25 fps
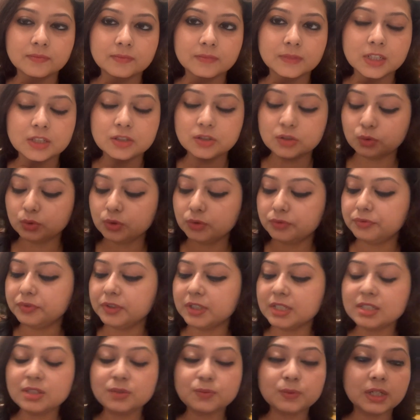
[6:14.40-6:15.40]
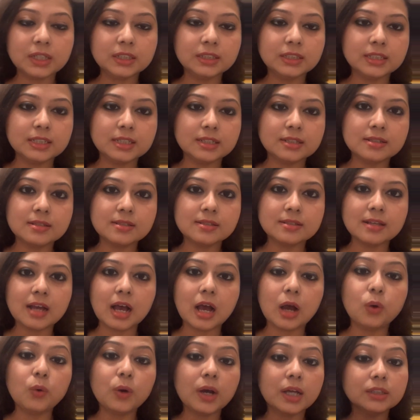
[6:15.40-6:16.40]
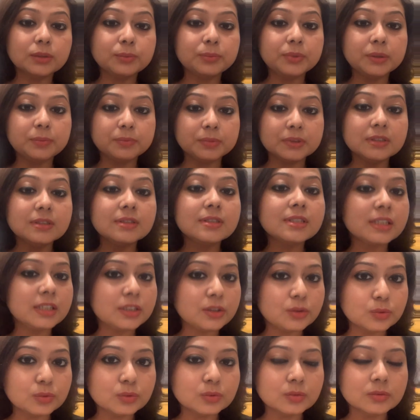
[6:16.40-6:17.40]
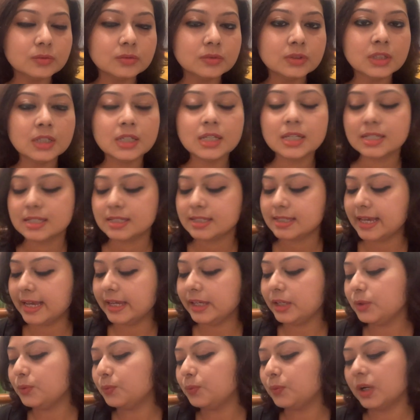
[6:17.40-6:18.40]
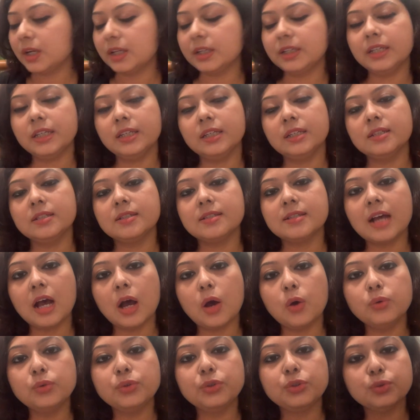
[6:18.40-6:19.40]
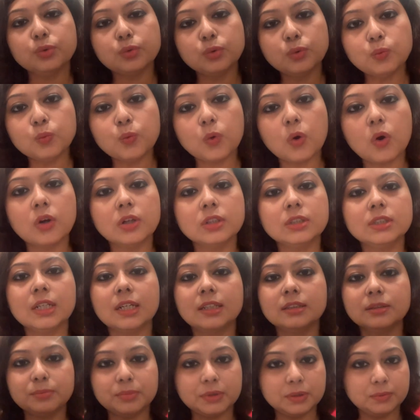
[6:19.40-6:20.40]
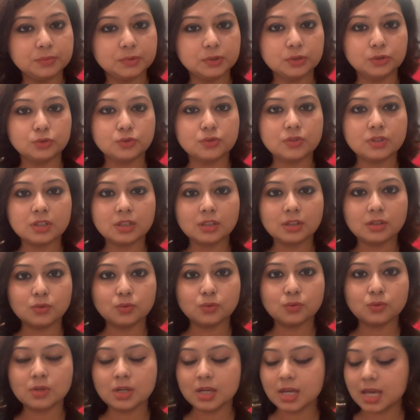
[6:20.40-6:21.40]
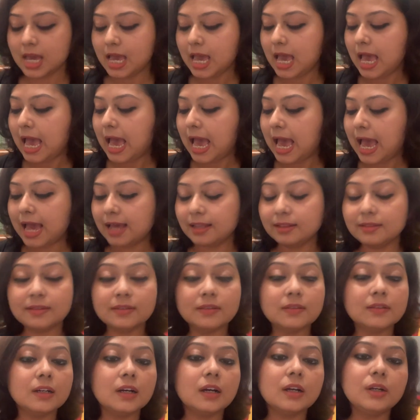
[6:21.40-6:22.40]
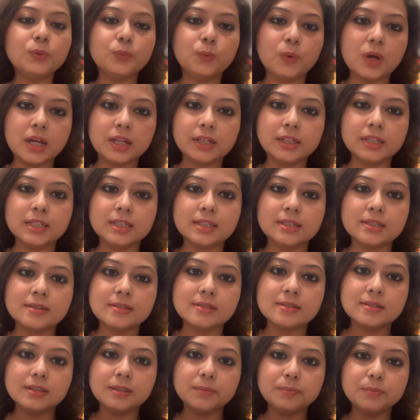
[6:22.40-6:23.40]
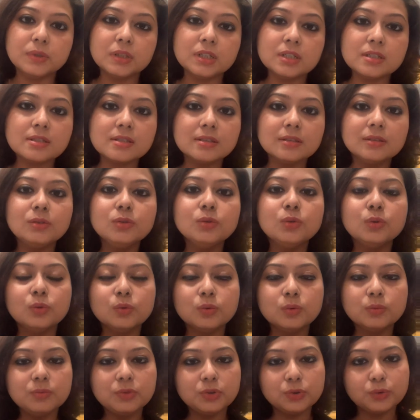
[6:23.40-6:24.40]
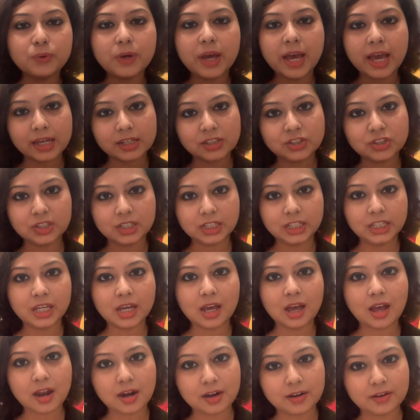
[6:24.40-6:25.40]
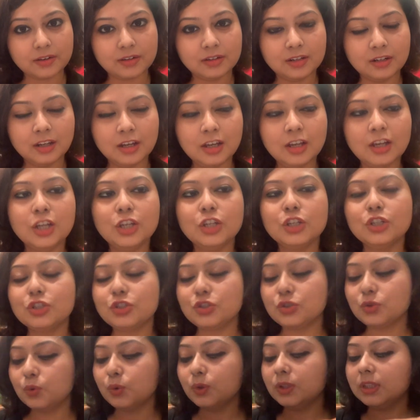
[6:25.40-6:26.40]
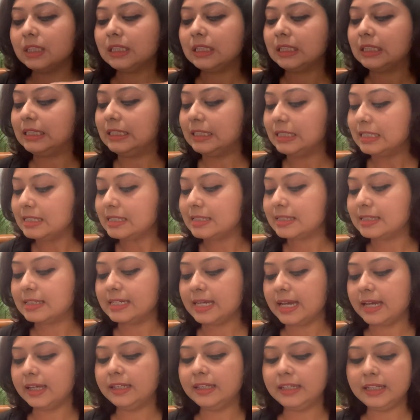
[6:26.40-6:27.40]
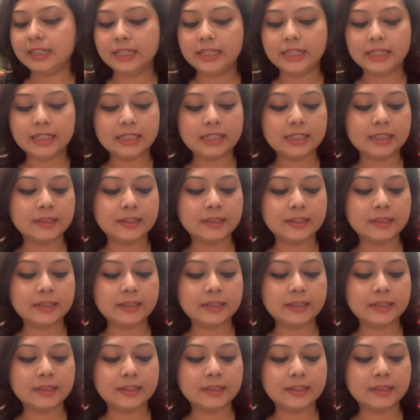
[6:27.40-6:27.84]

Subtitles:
So the first one is how other people see you. Second one is how you want other people to see you. And the third one is the person whom you actually are. So this technique